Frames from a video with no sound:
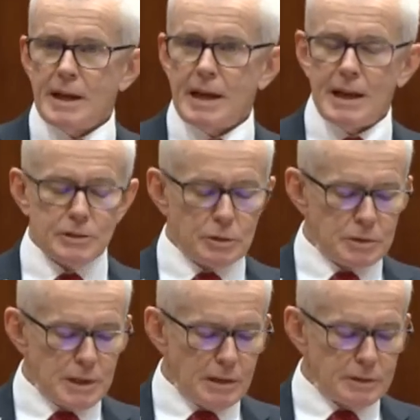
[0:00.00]
And as a
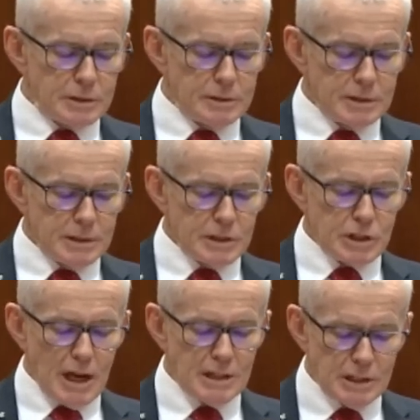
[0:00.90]
result, changing